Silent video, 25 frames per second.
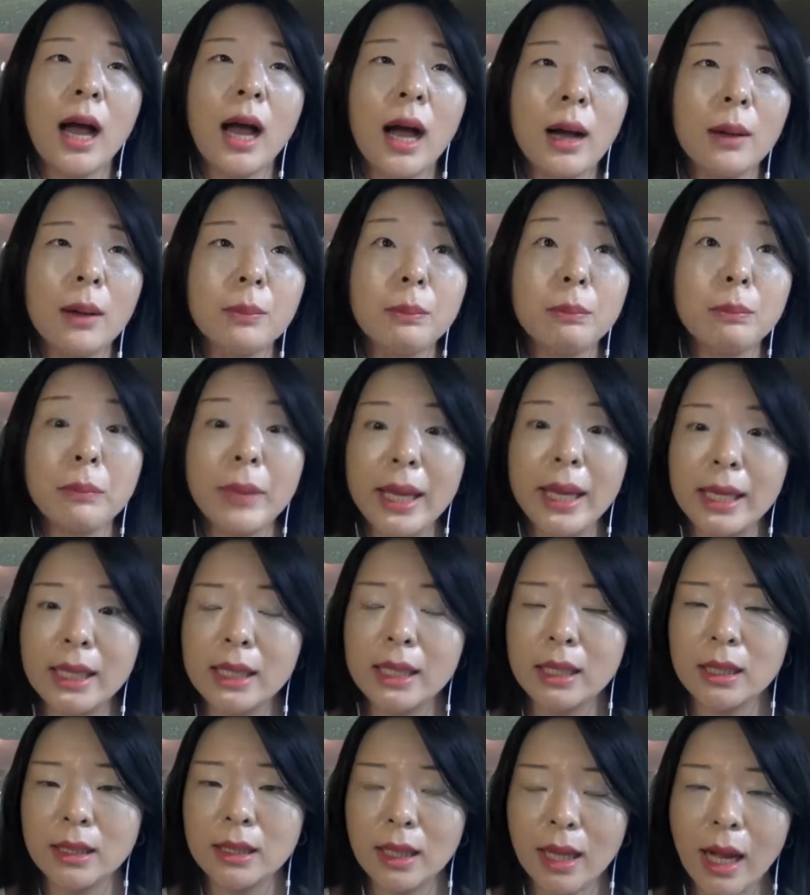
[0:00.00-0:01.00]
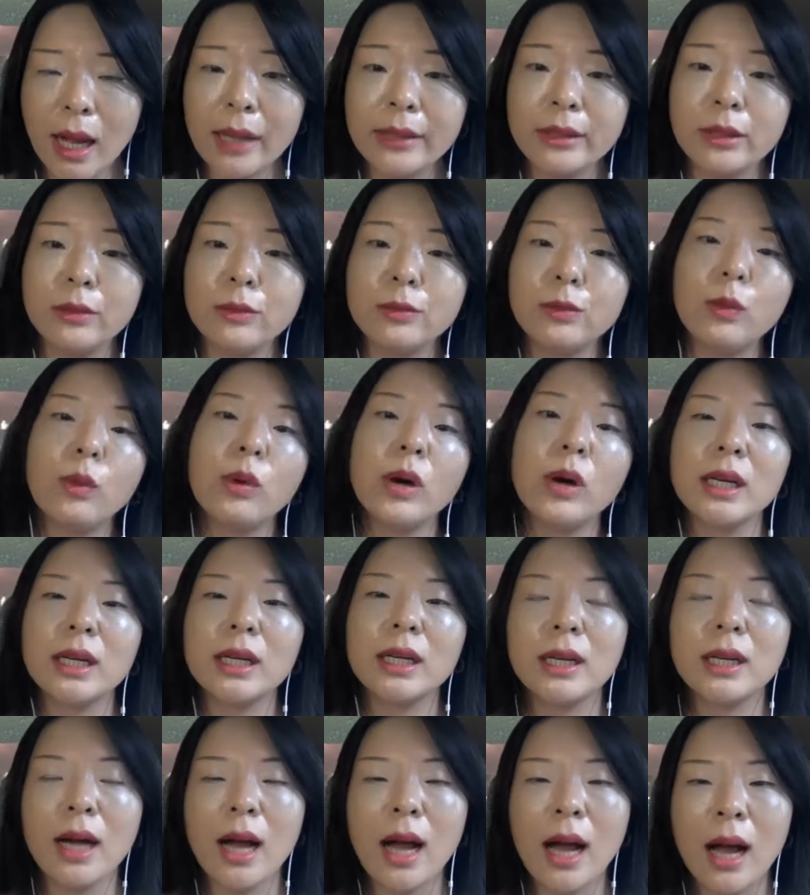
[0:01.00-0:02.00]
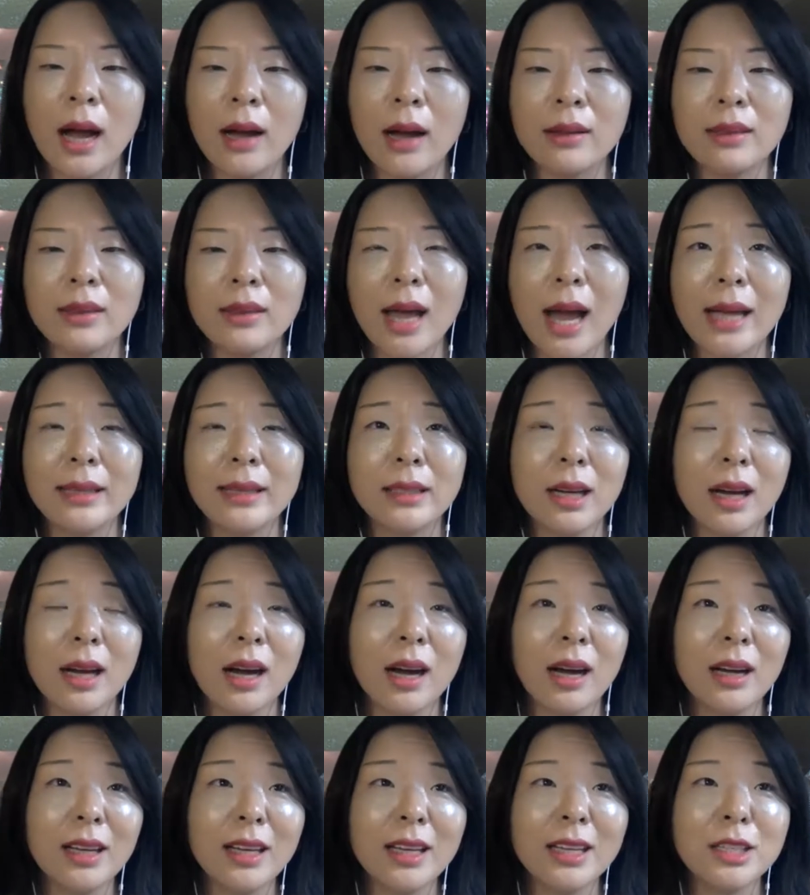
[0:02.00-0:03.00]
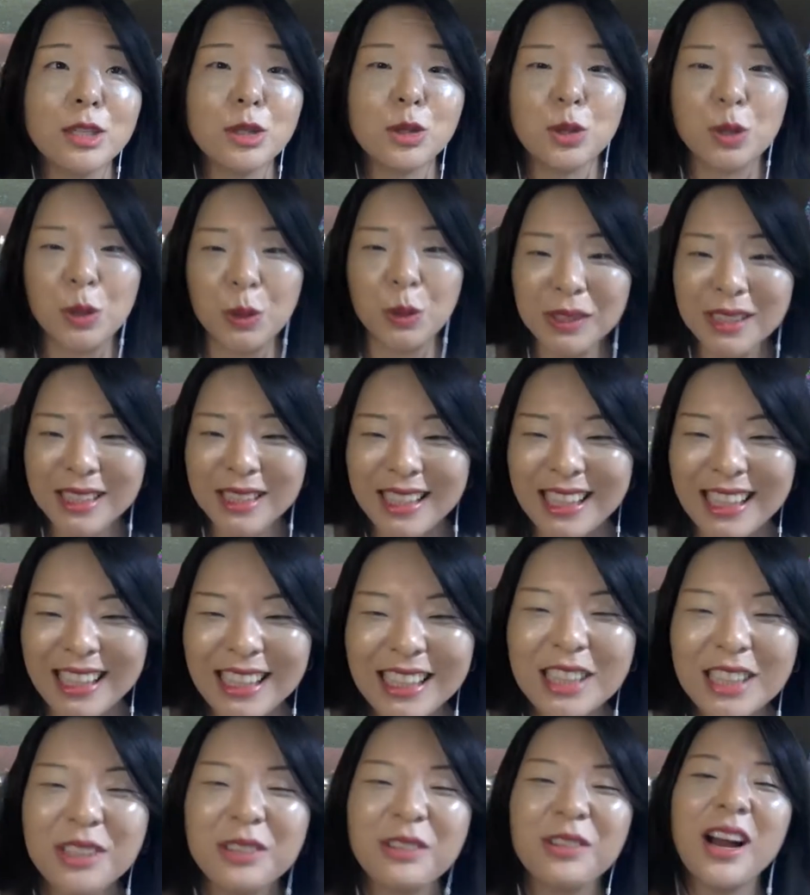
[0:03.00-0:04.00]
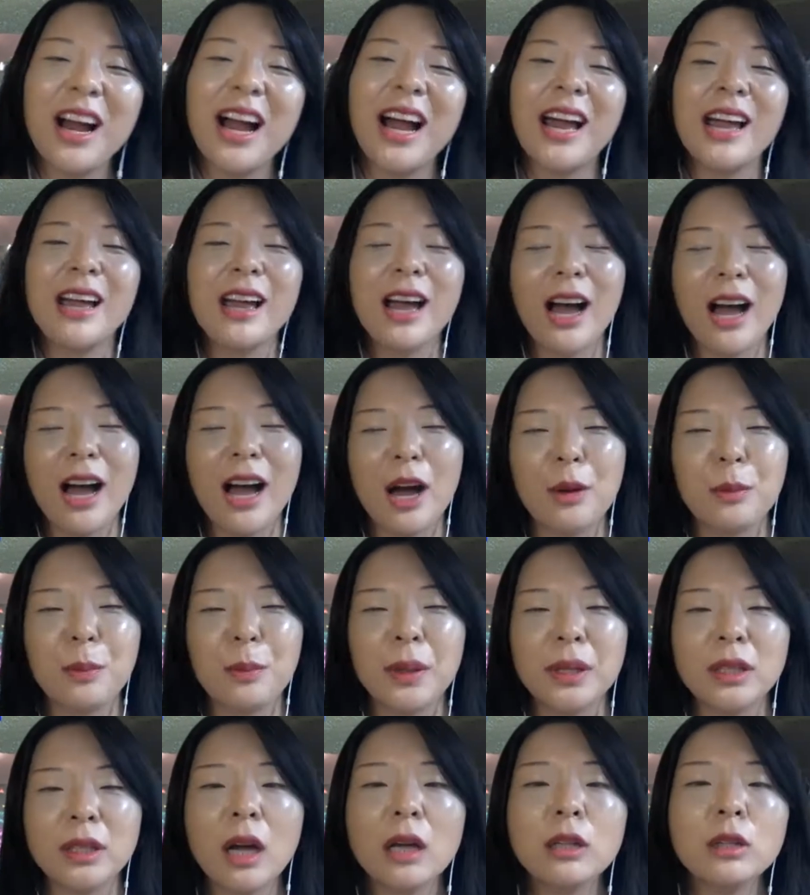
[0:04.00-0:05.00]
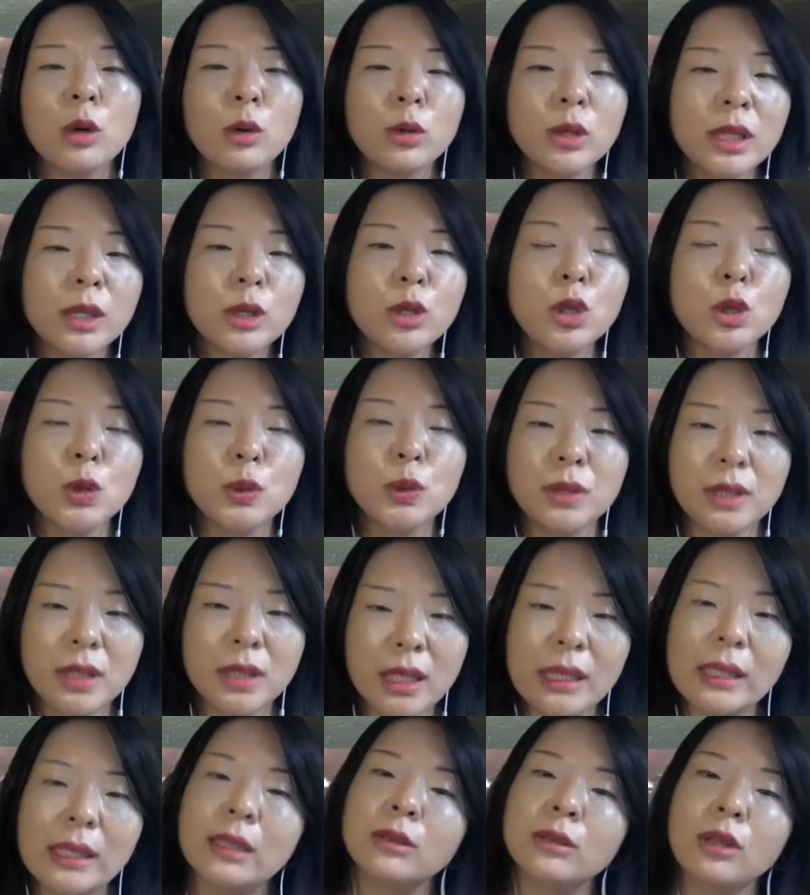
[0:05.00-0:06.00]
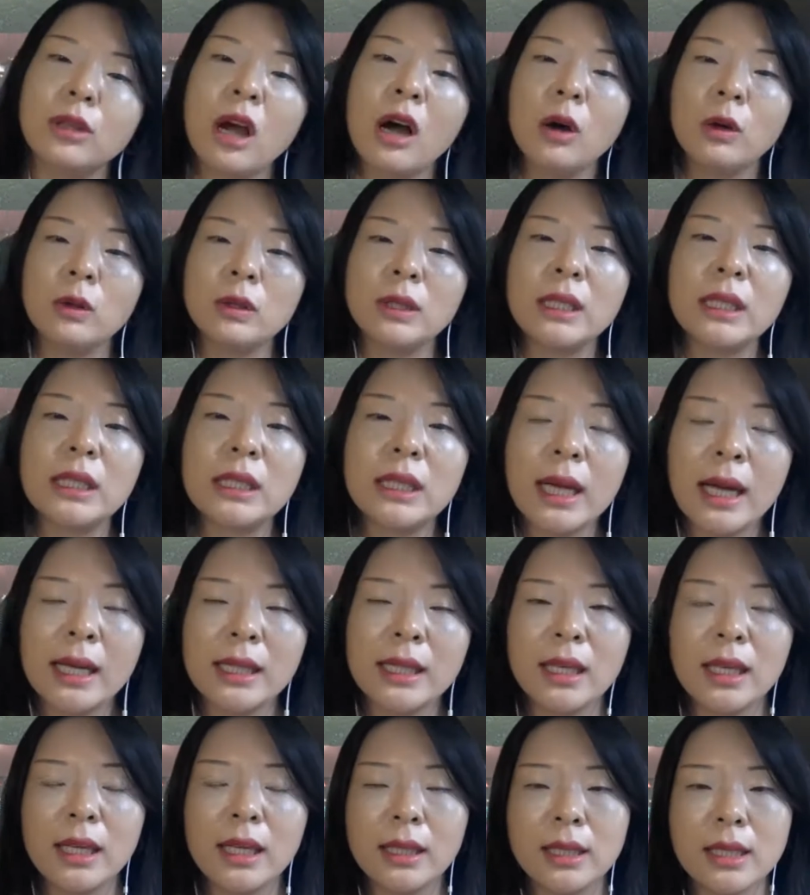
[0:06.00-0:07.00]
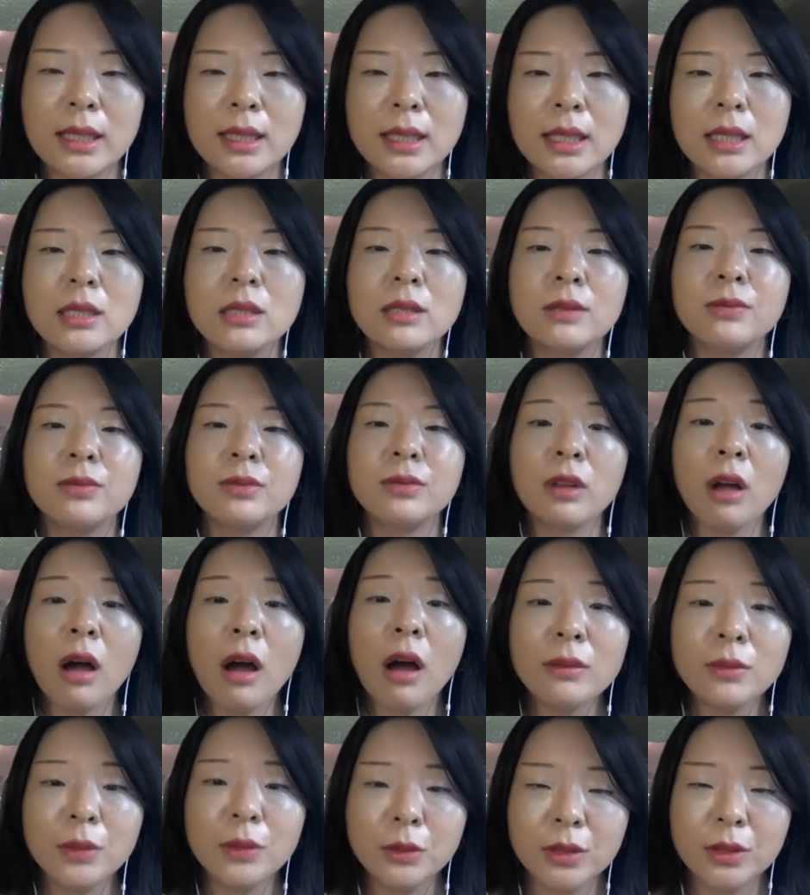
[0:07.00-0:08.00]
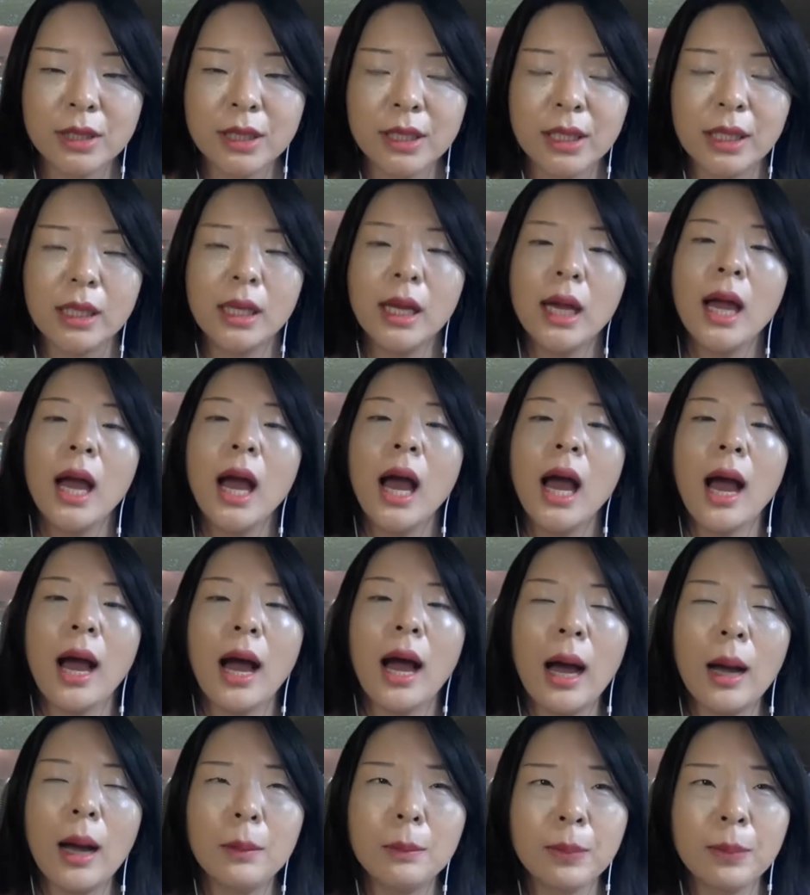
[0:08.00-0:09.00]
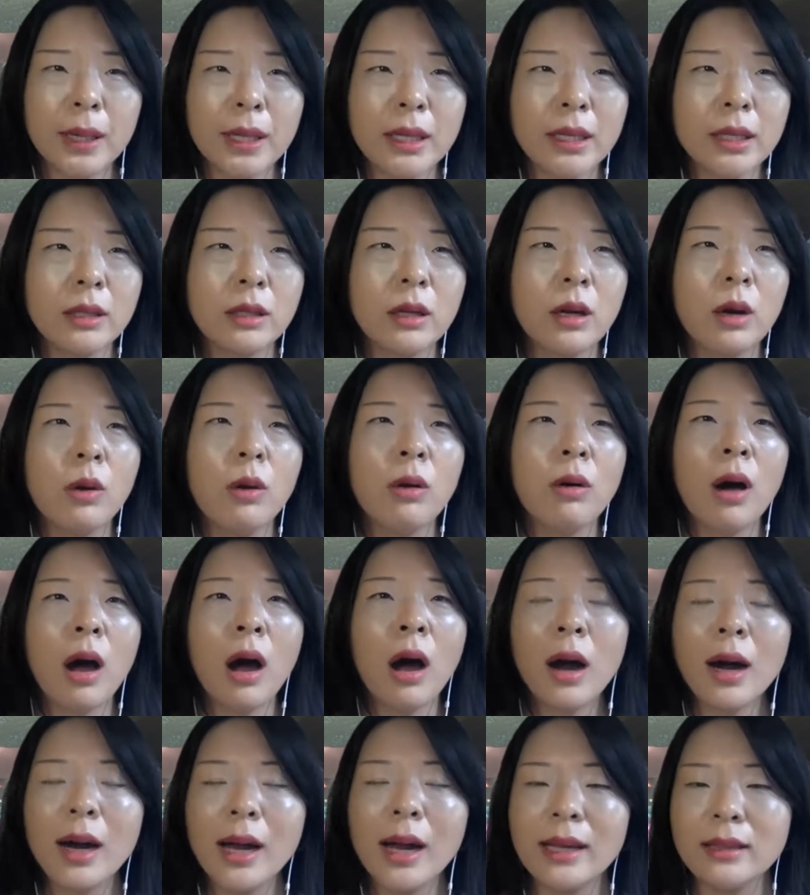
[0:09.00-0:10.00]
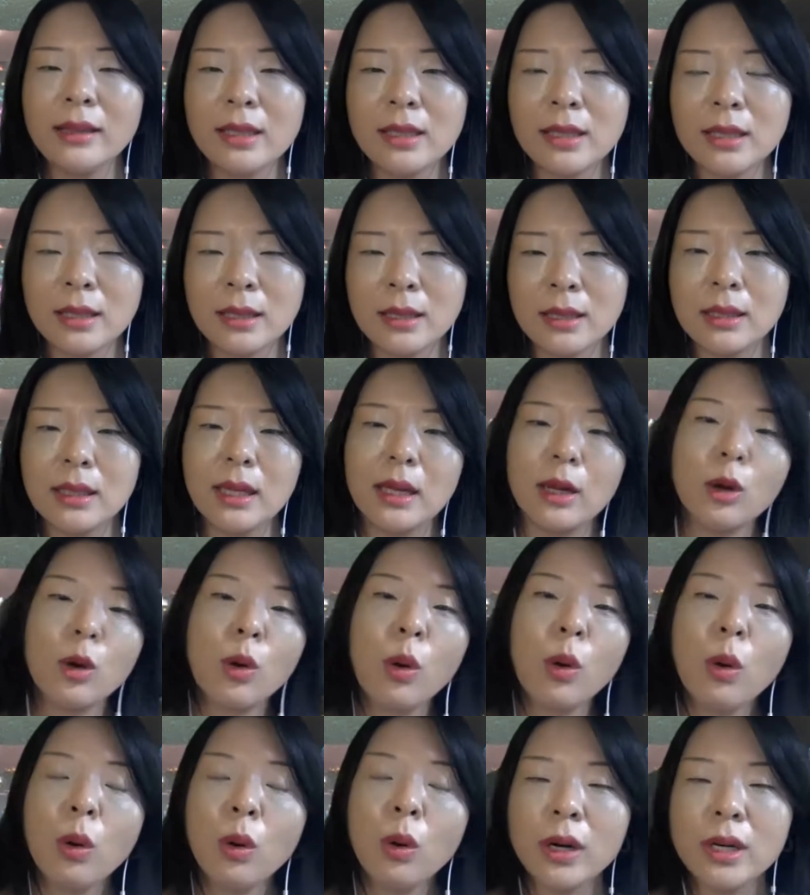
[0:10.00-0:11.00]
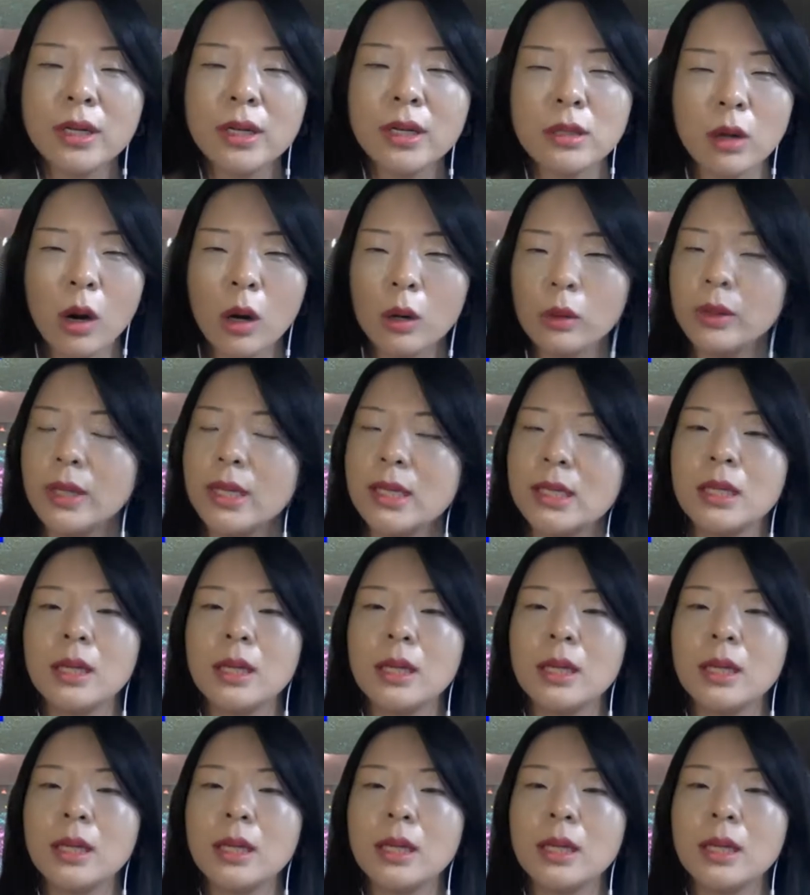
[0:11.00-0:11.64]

make the kind of work that is unique, right? But not only unique, not only kind of in the sense of novelty, but art at the core is always